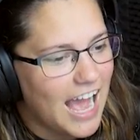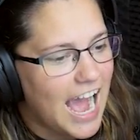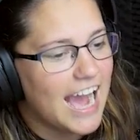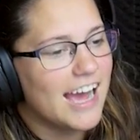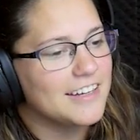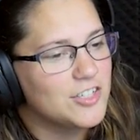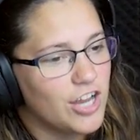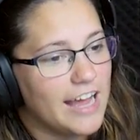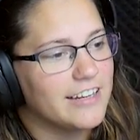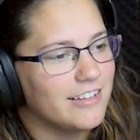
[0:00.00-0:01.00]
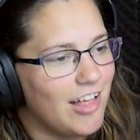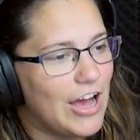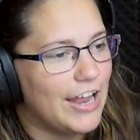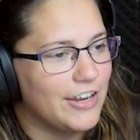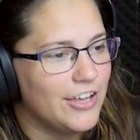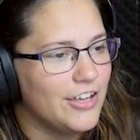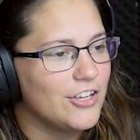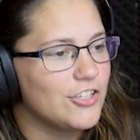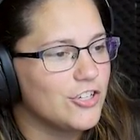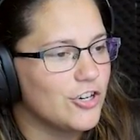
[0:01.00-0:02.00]
I, d I decline
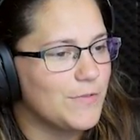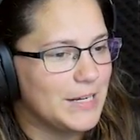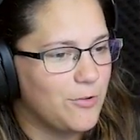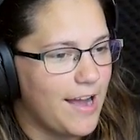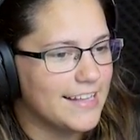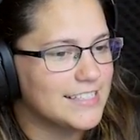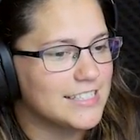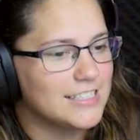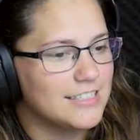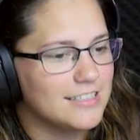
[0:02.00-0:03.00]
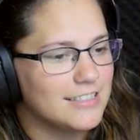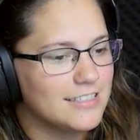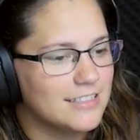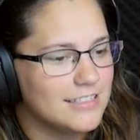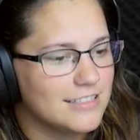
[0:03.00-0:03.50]
your request. you uh,